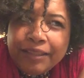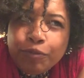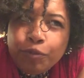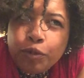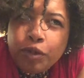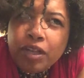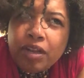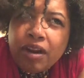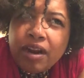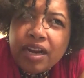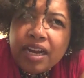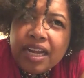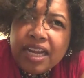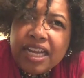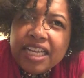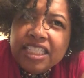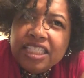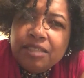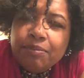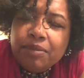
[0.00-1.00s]
Will our
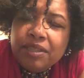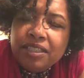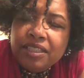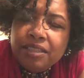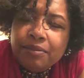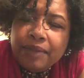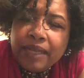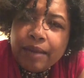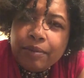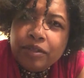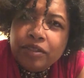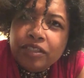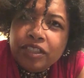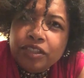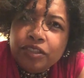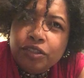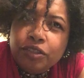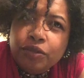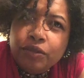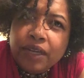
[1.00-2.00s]
husbands be able to
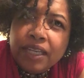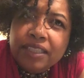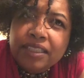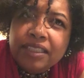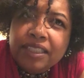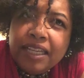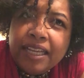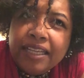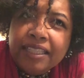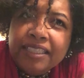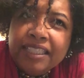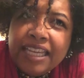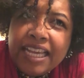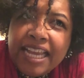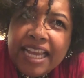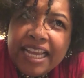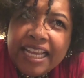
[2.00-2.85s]
trust us